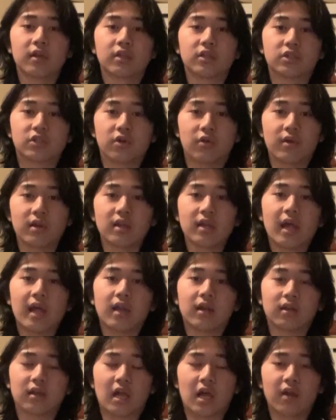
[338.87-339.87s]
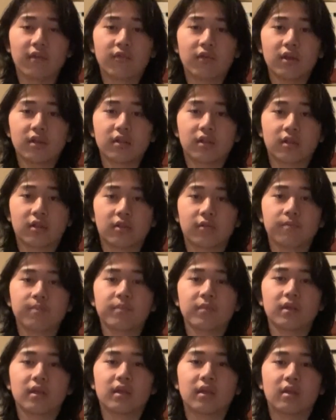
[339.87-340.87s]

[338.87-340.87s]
showing that live grading system